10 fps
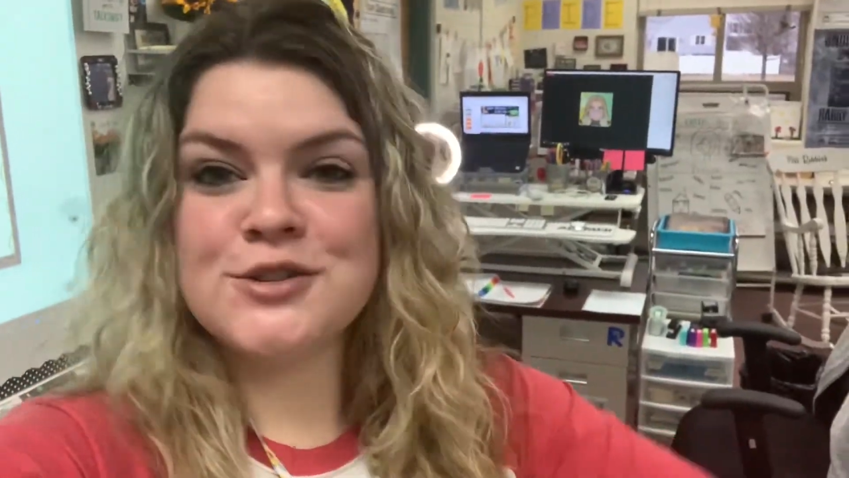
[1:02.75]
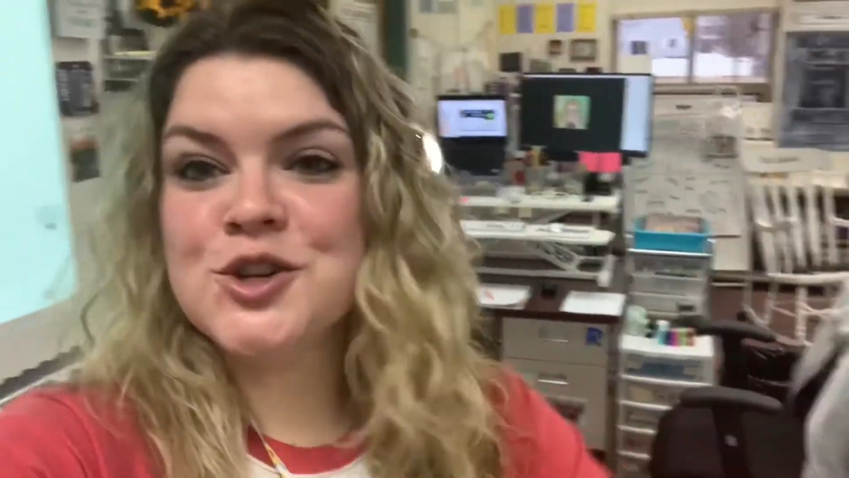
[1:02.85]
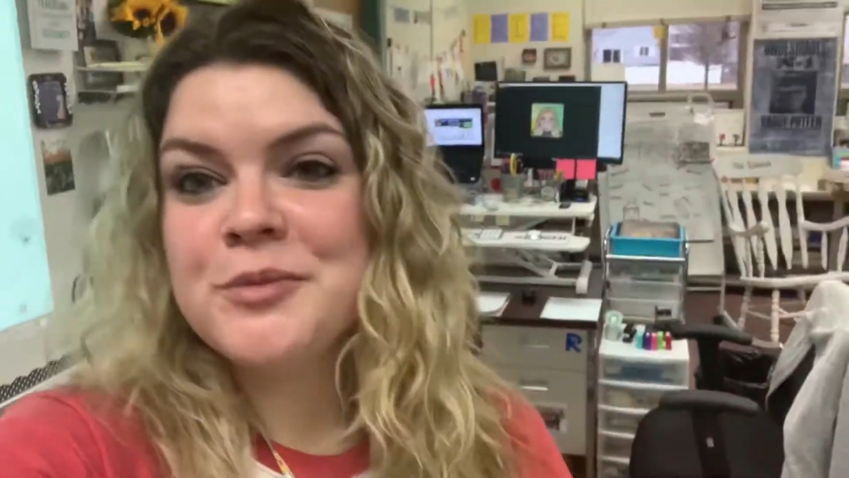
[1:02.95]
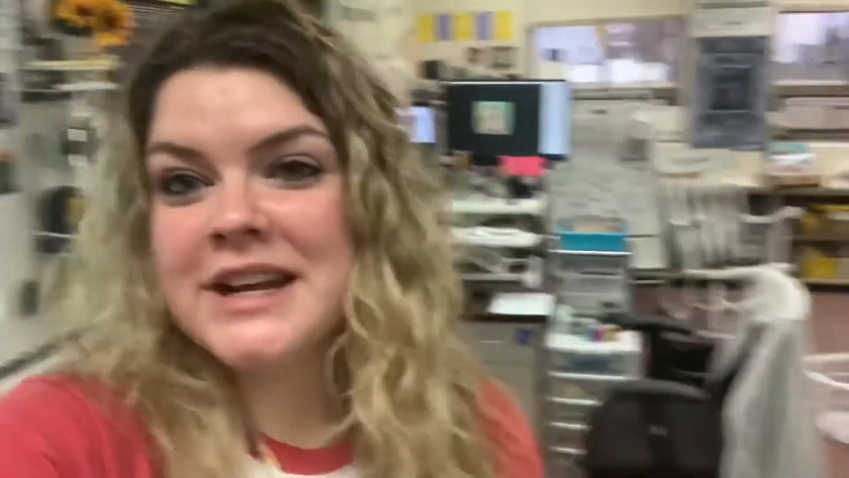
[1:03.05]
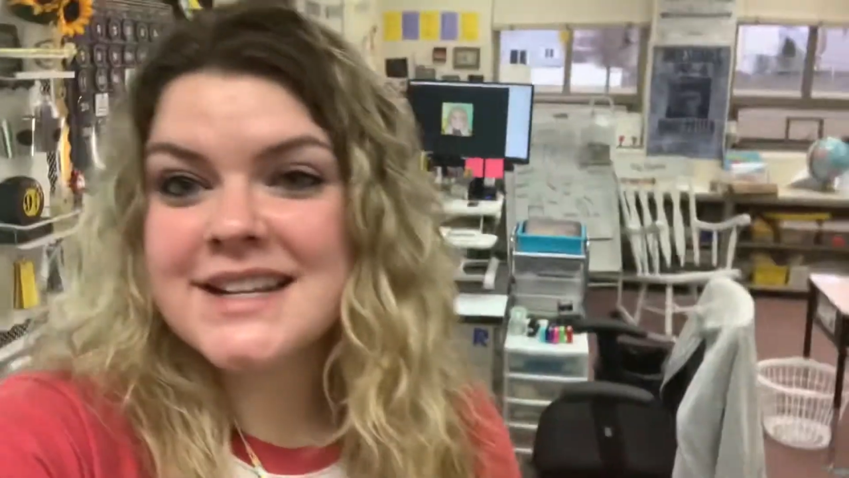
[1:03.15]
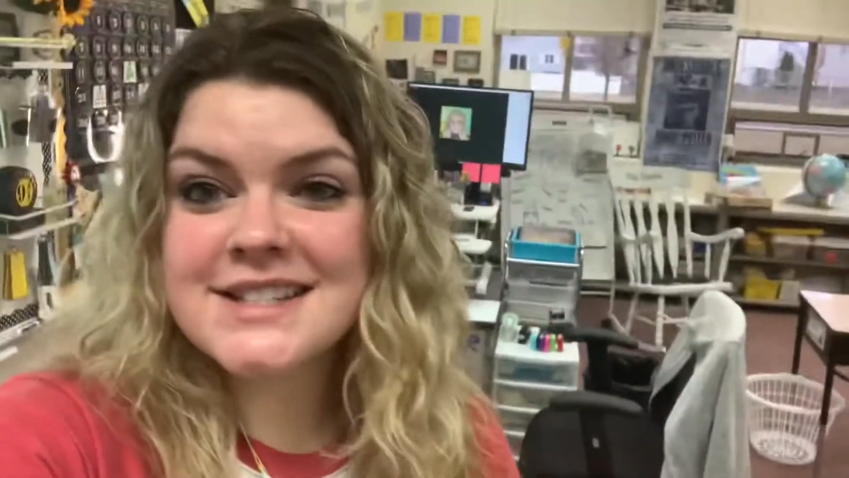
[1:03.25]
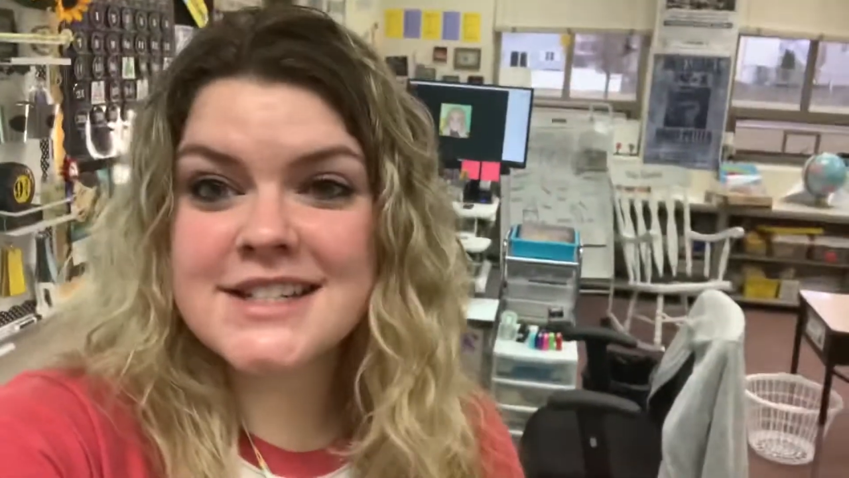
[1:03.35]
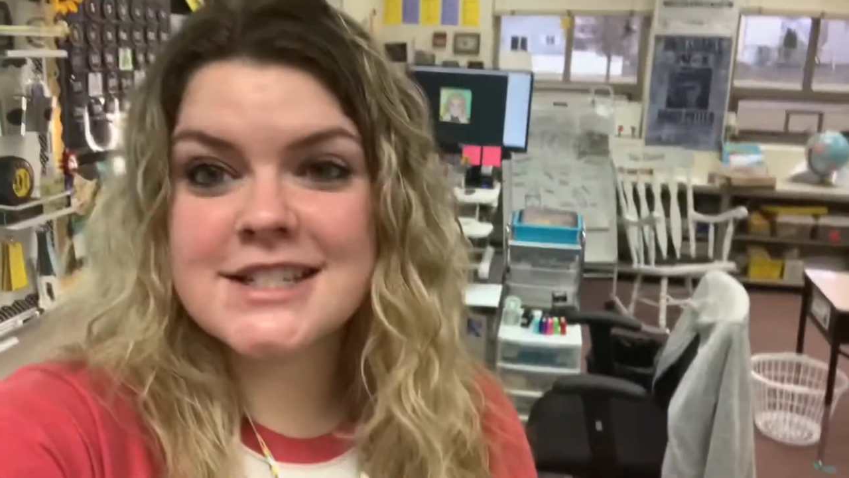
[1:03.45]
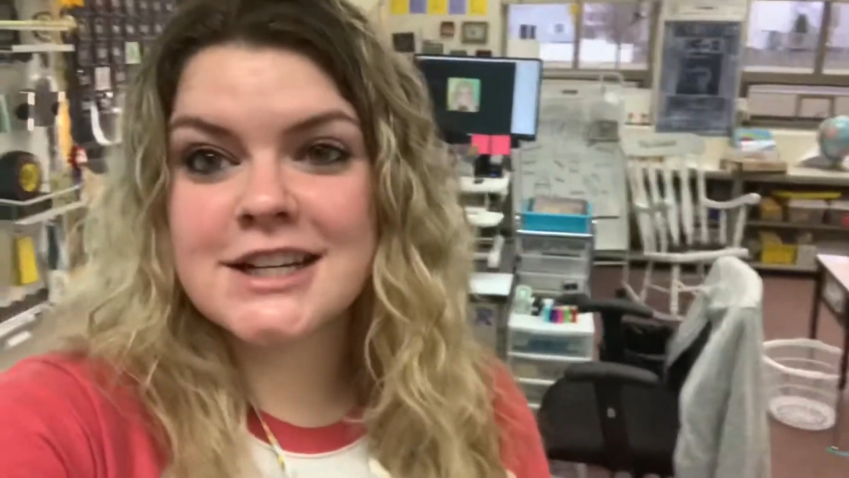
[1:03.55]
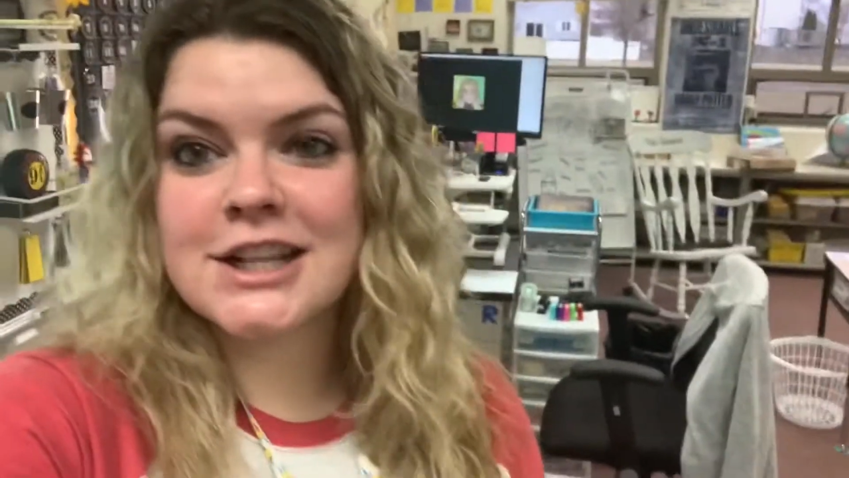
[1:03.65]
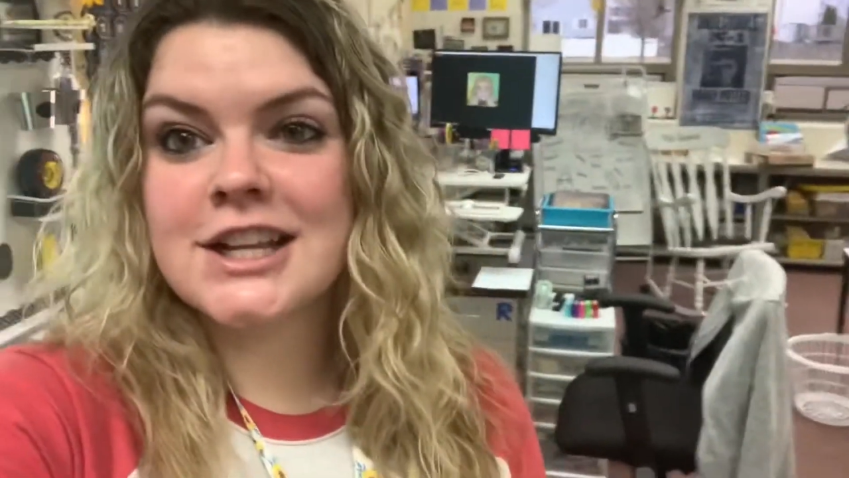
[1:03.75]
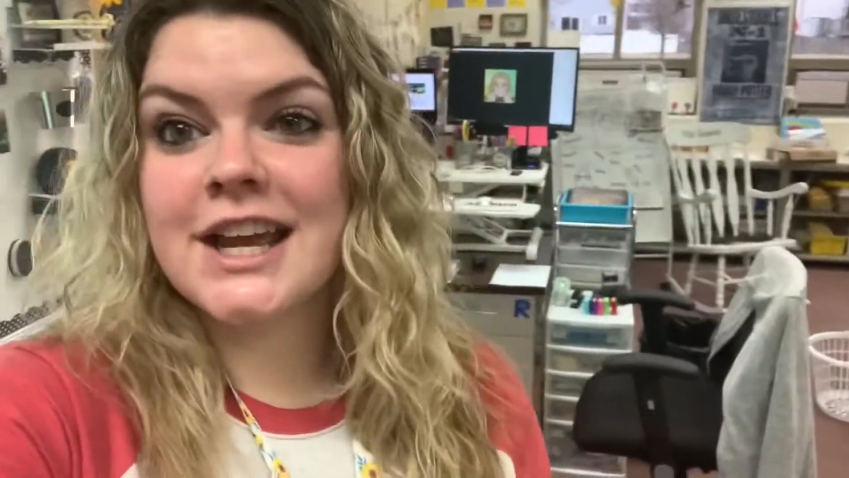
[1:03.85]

two minutes until I